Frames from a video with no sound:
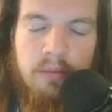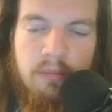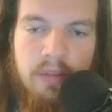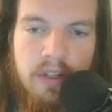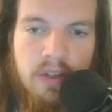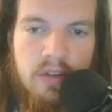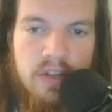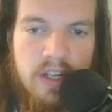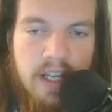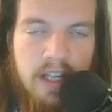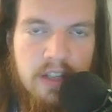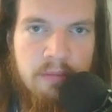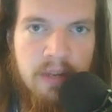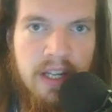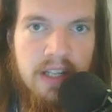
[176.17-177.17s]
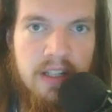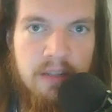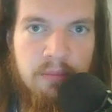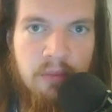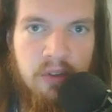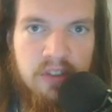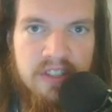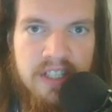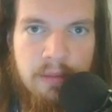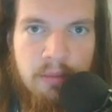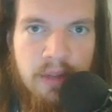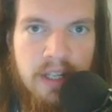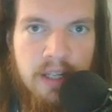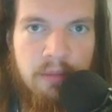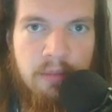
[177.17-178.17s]
because I explain it more
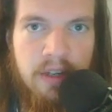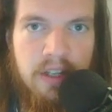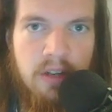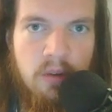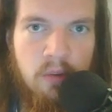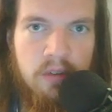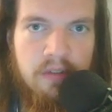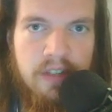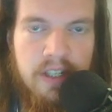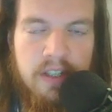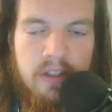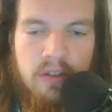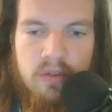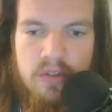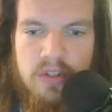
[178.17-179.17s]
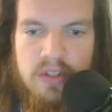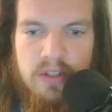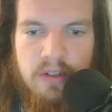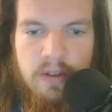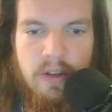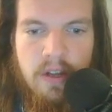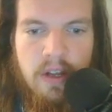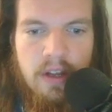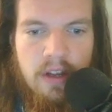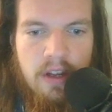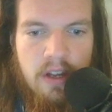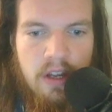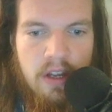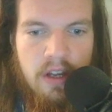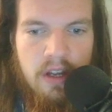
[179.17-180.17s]
deeply in my older videos.
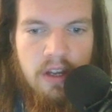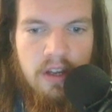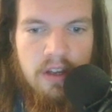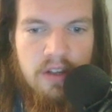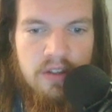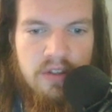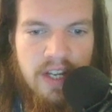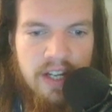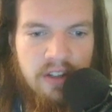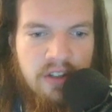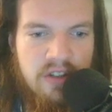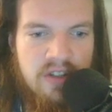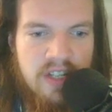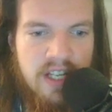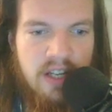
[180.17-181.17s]
So here you see